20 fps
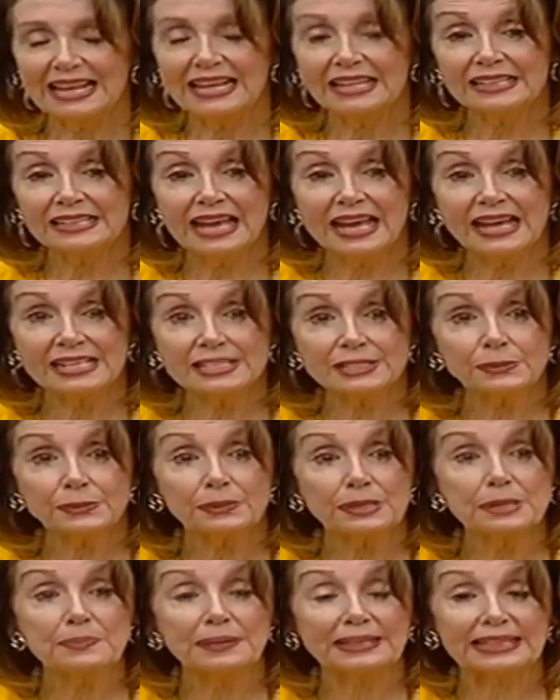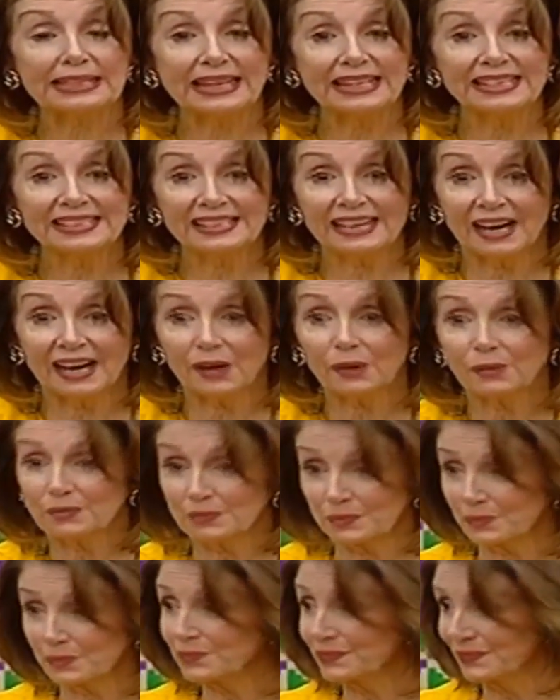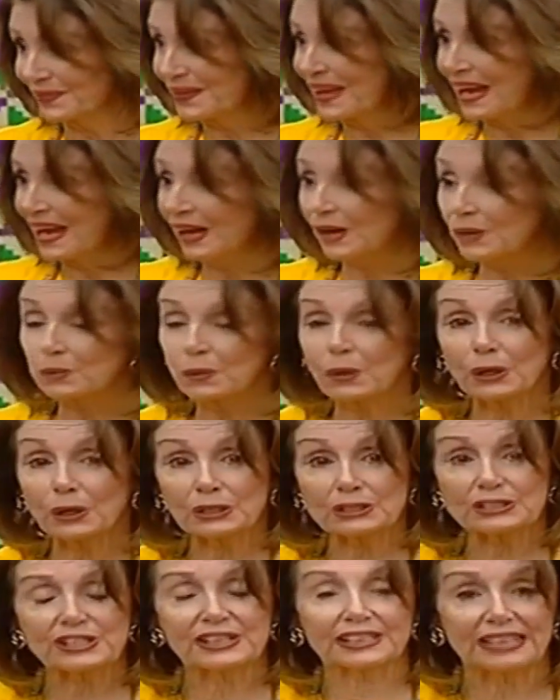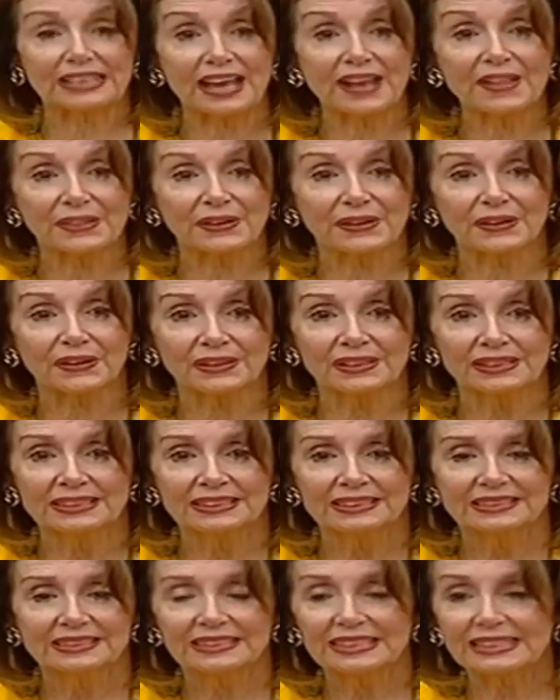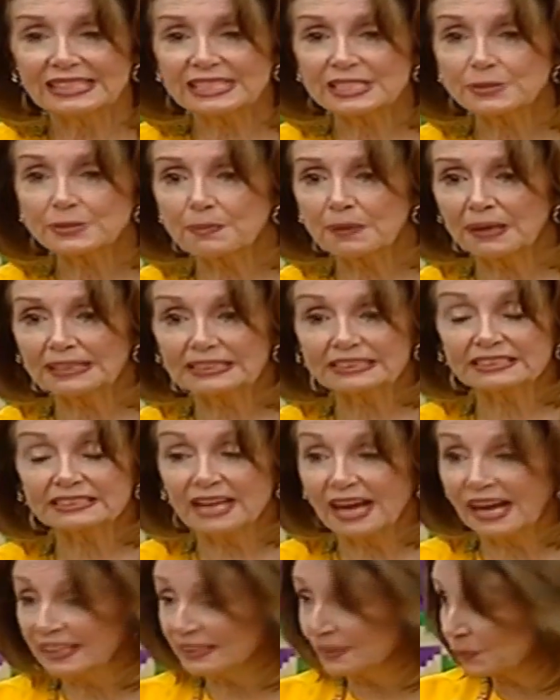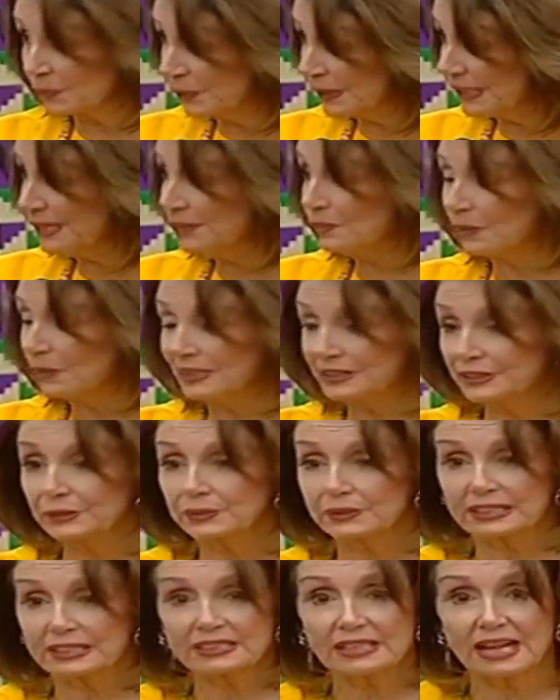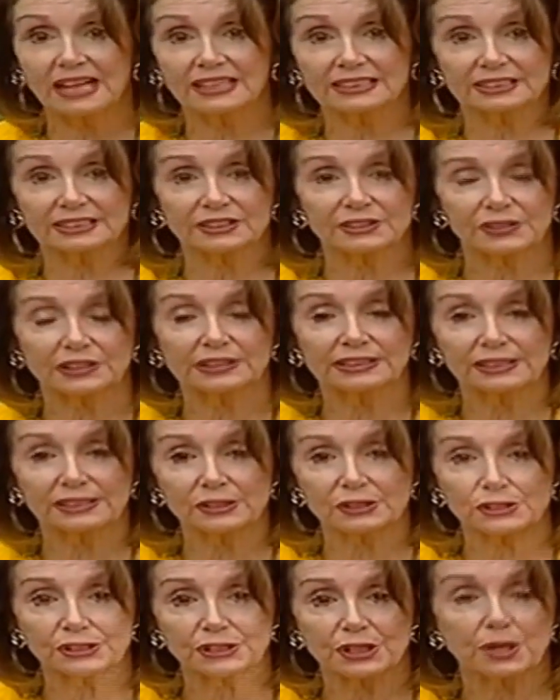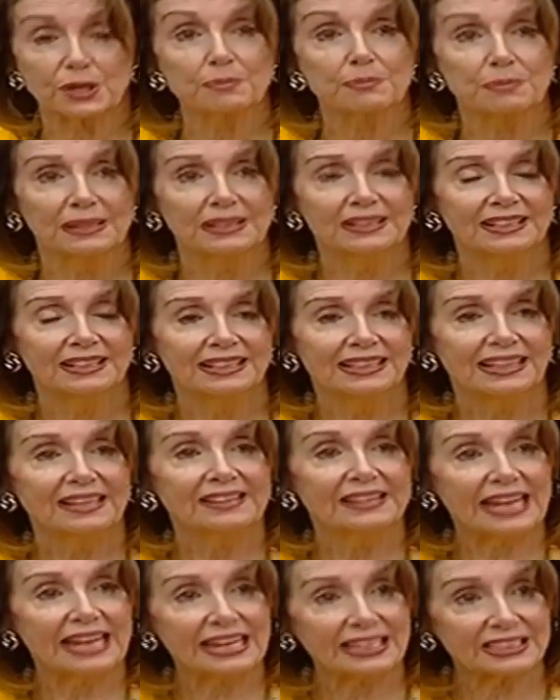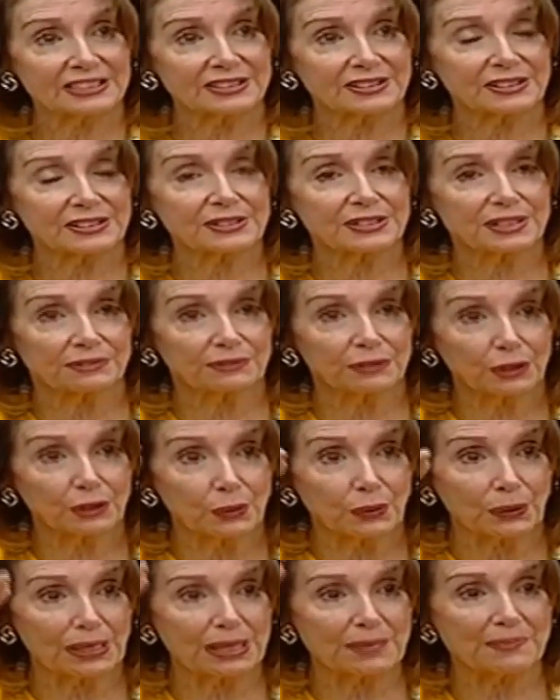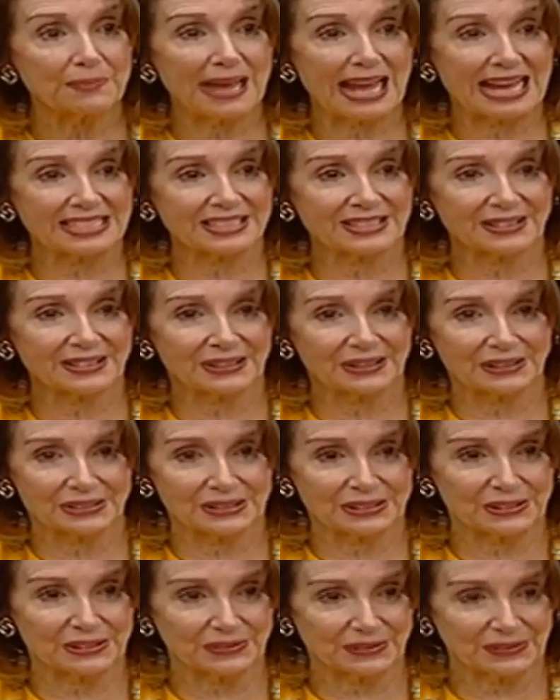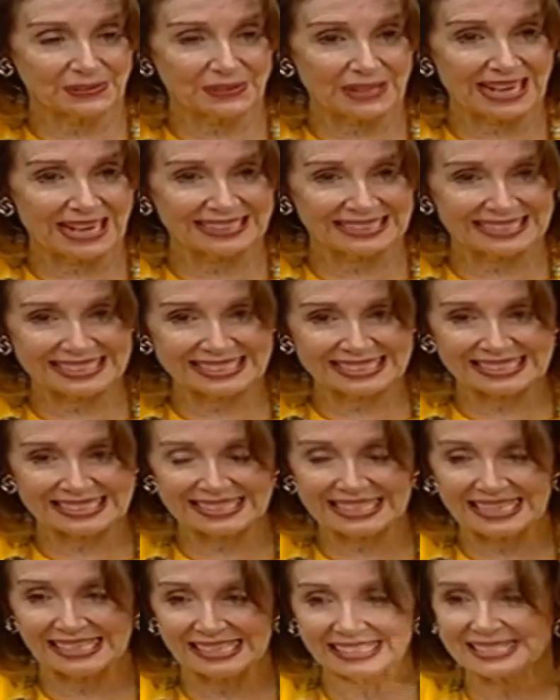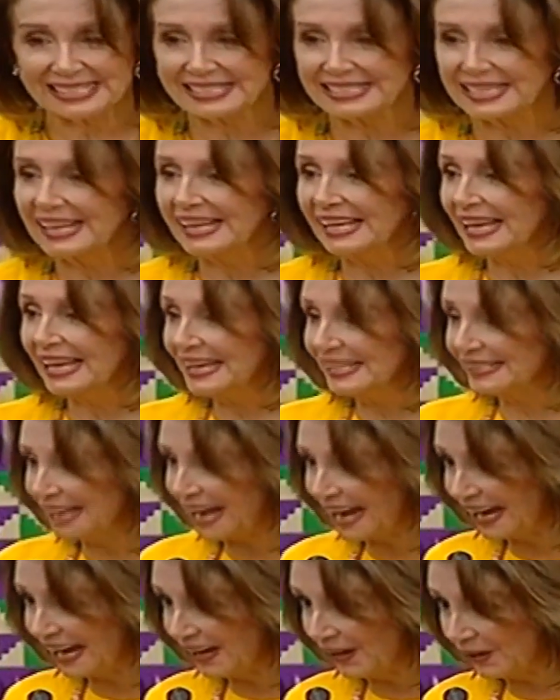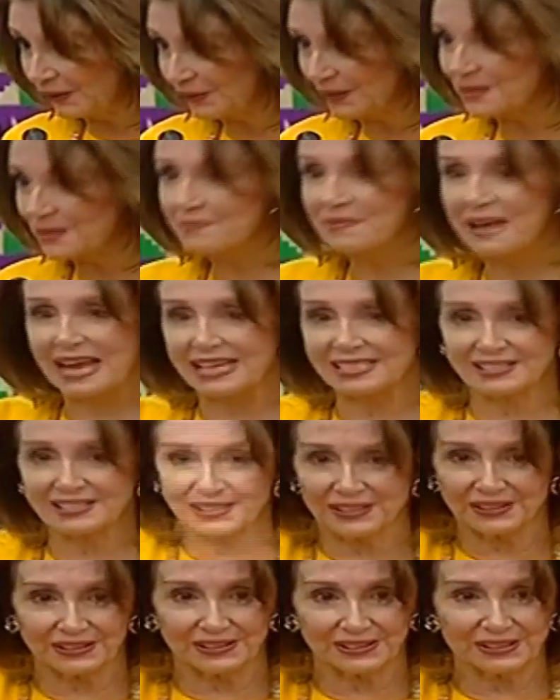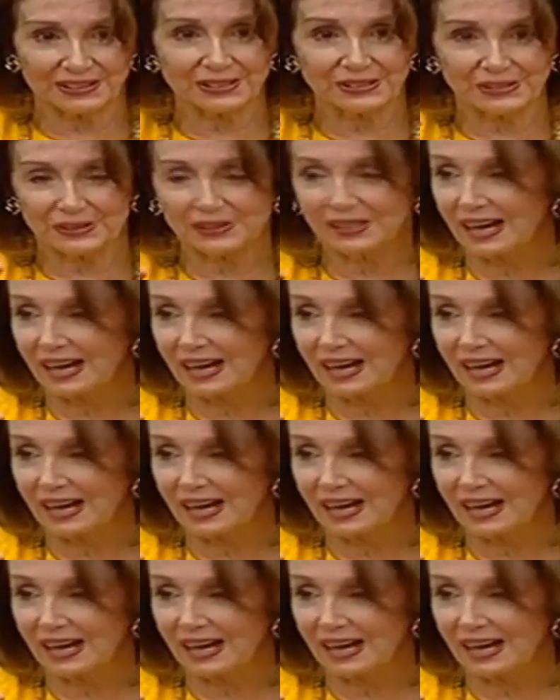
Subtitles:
And as we begin our work together, let us acknowledge, we want to acknowledge the leadership and excellence of your ambassador to the United States and our ambassador to